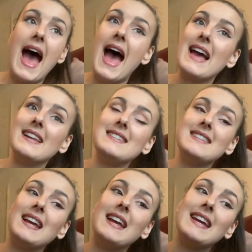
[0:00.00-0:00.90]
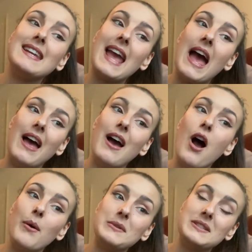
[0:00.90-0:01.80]
And yeah,
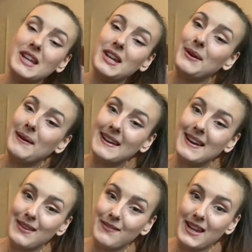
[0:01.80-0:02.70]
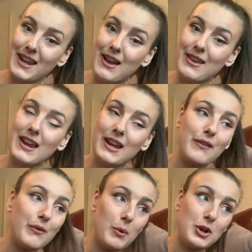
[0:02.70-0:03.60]
I will see you in another video. Thank you
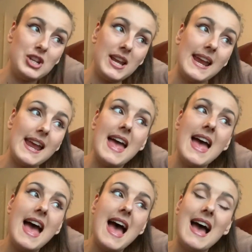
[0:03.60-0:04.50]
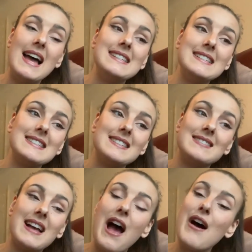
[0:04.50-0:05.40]
for watching and
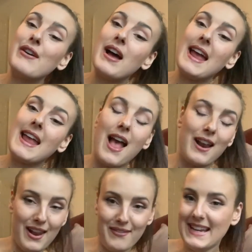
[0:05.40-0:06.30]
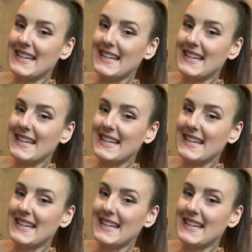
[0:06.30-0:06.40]
have a lovely